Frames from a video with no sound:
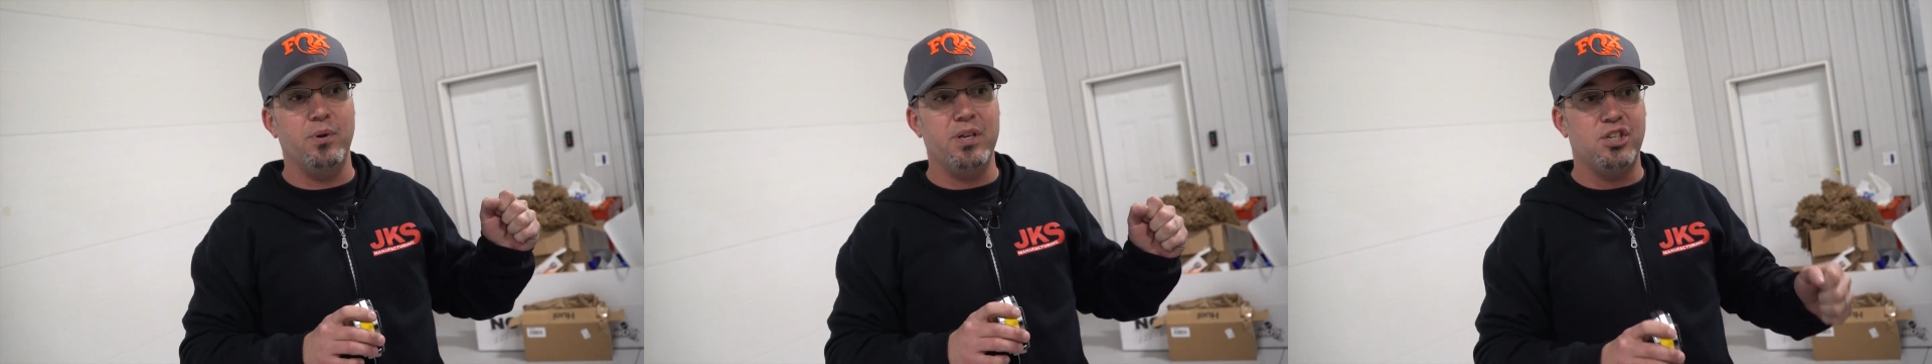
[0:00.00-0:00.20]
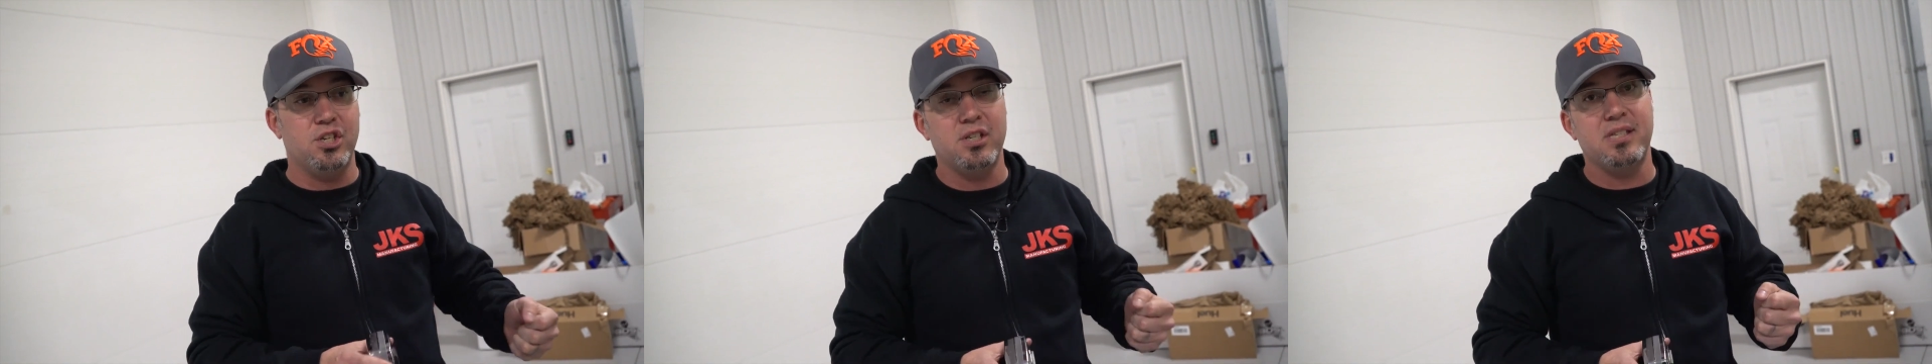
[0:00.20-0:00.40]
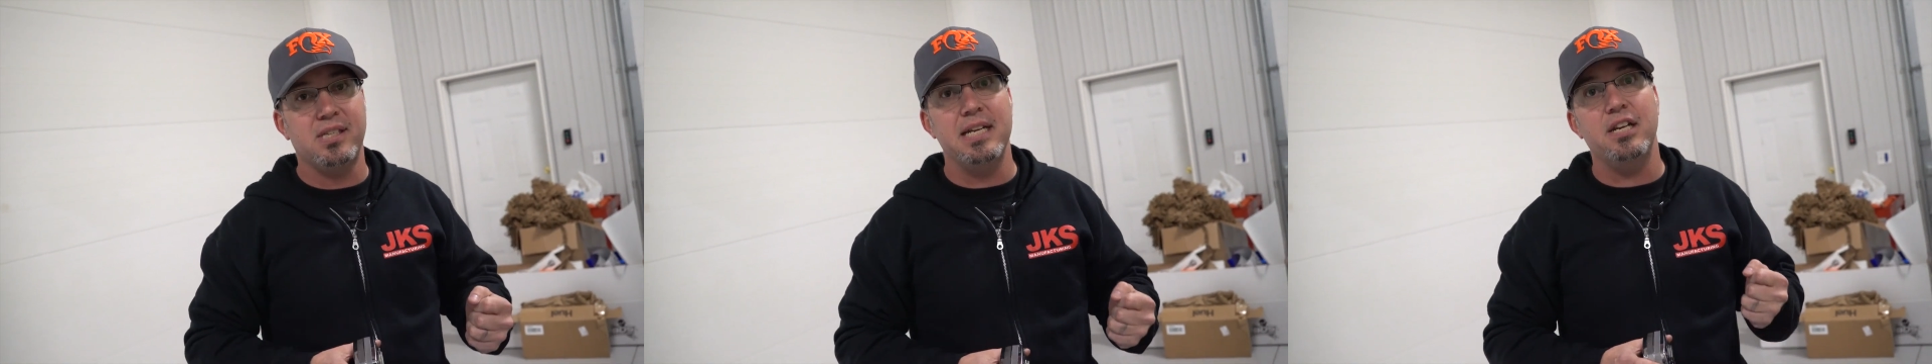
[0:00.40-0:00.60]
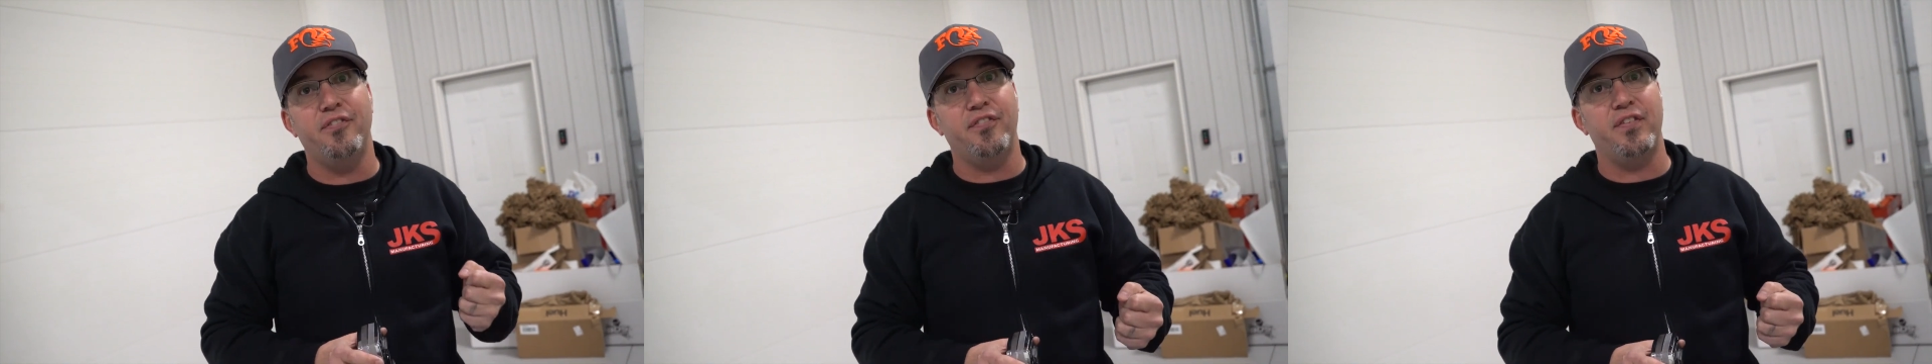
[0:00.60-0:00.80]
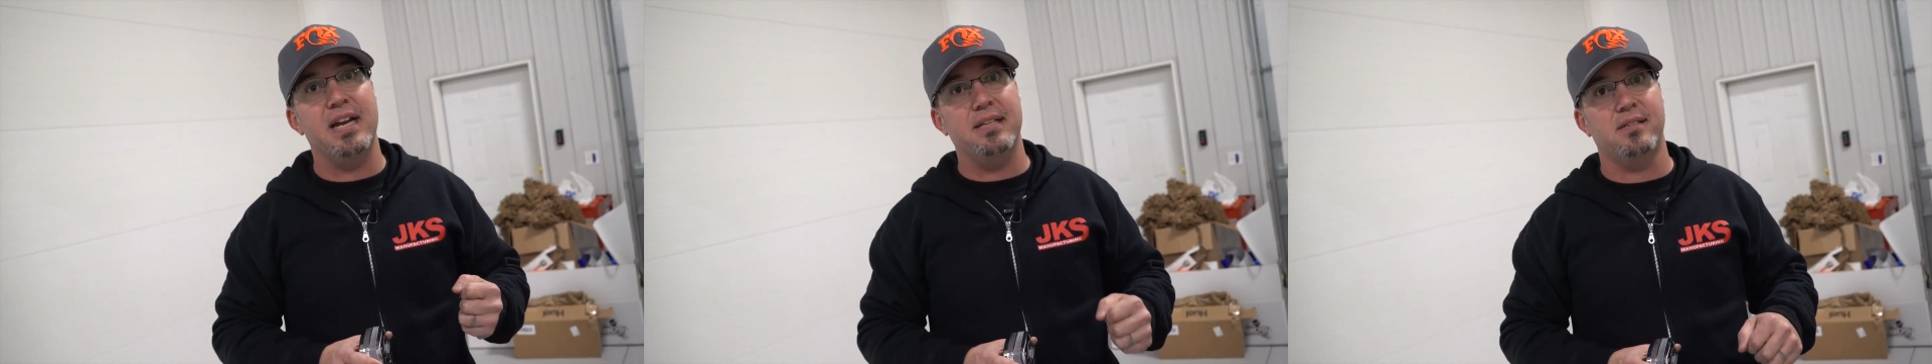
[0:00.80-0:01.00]
We just need to
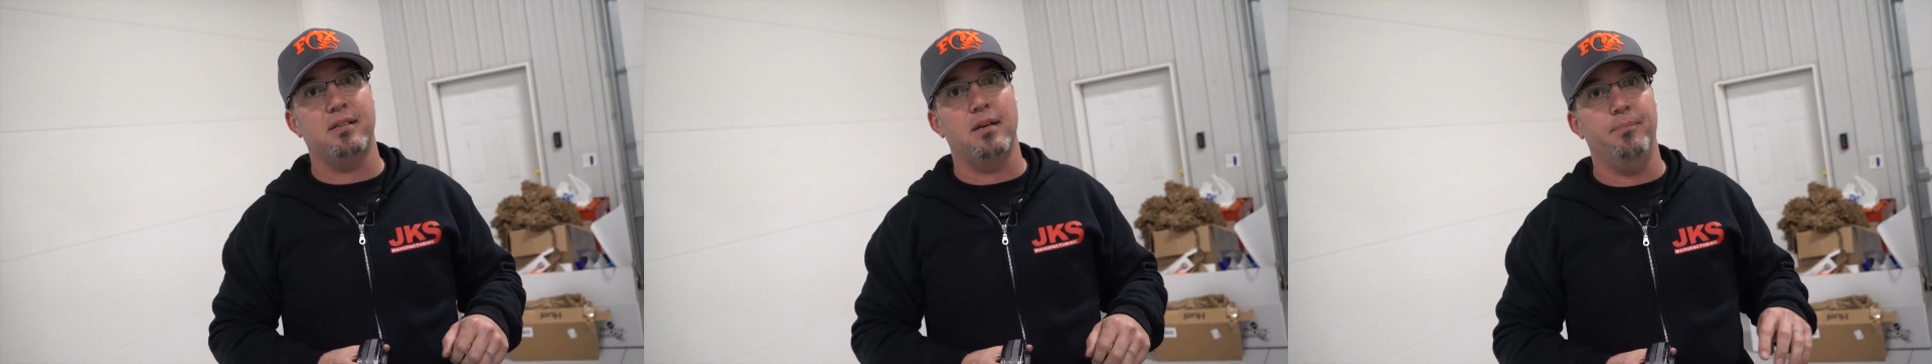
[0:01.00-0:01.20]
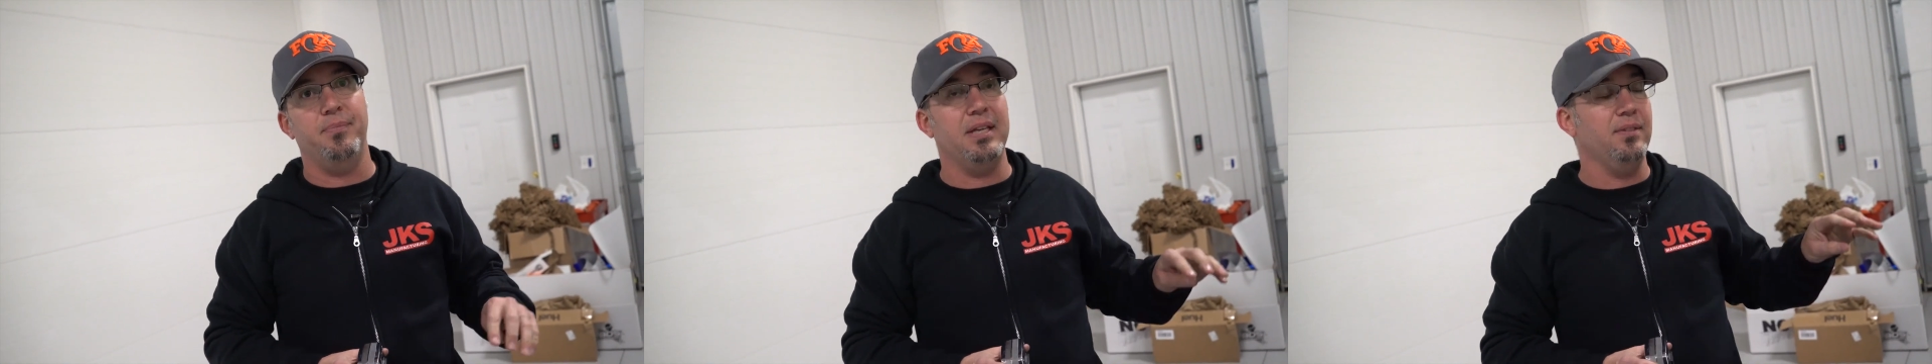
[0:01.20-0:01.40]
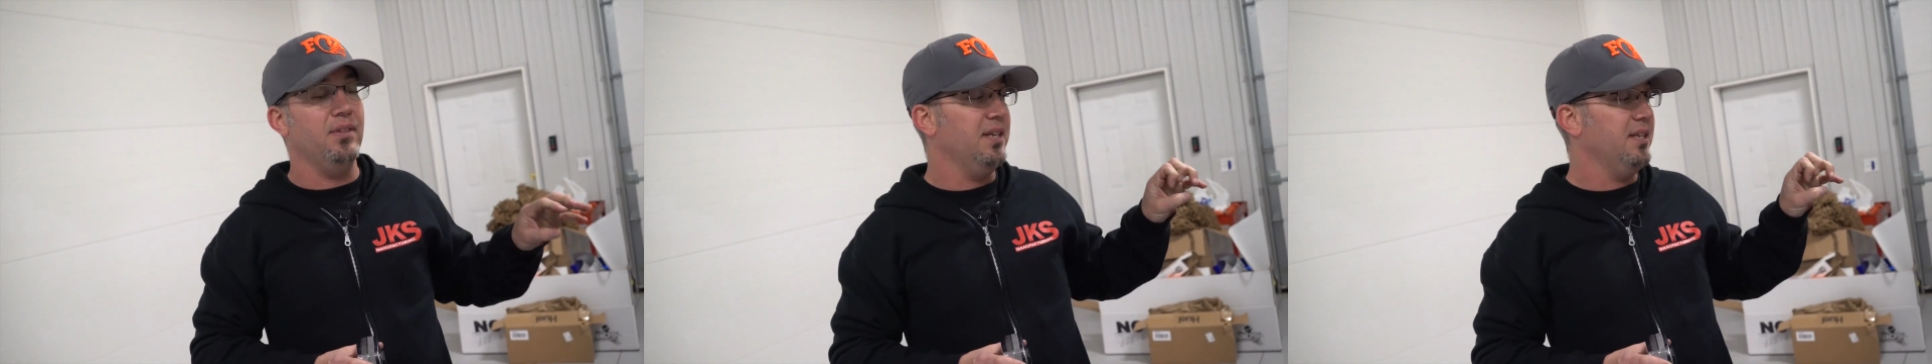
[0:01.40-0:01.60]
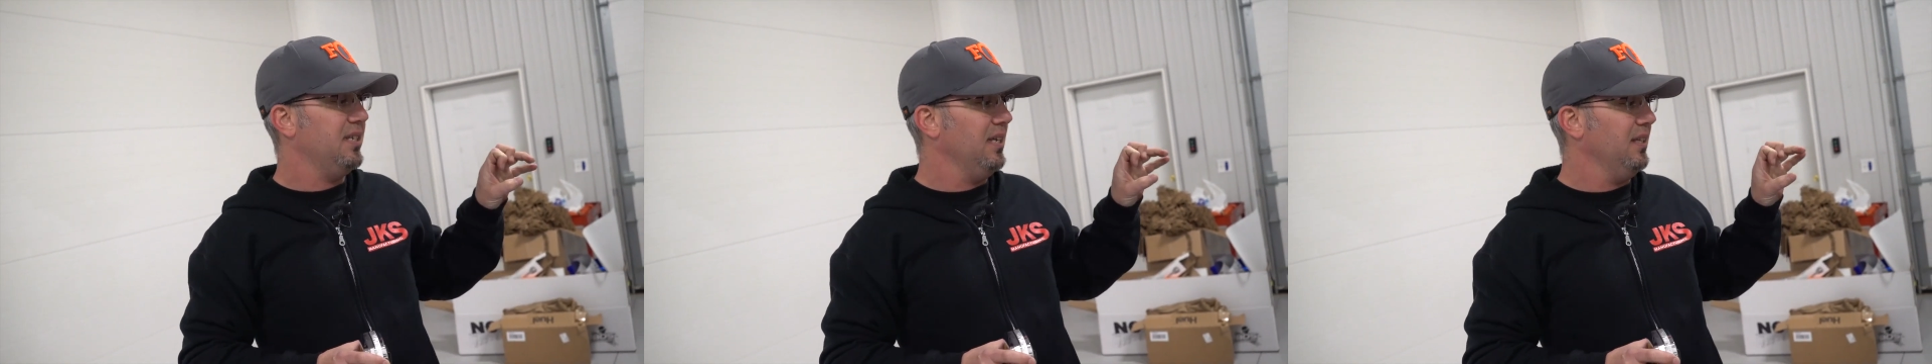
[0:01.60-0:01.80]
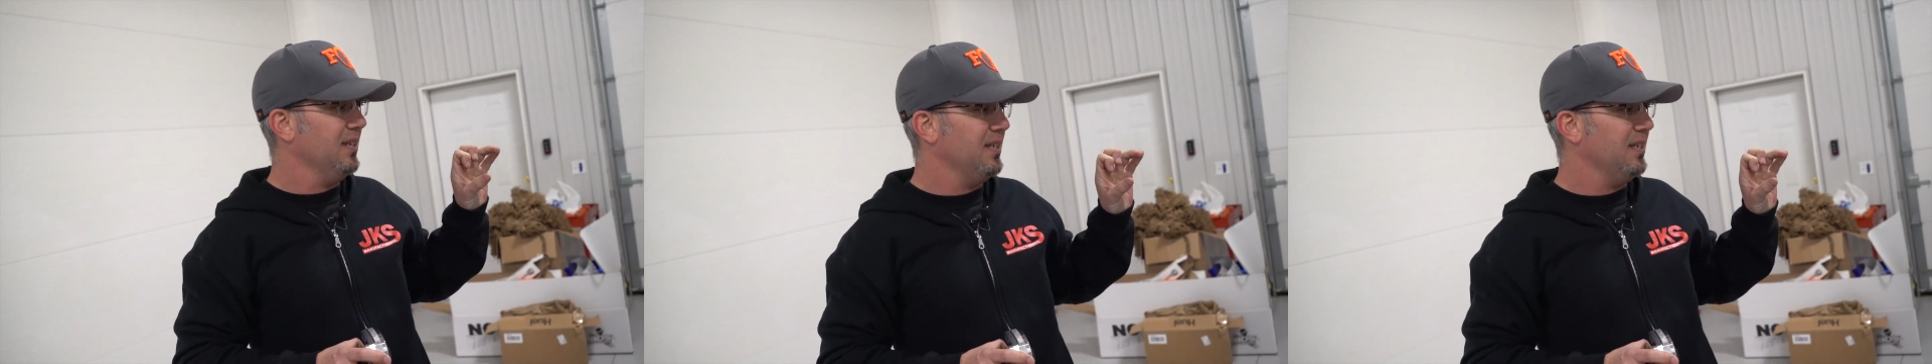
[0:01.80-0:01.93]
find something that is in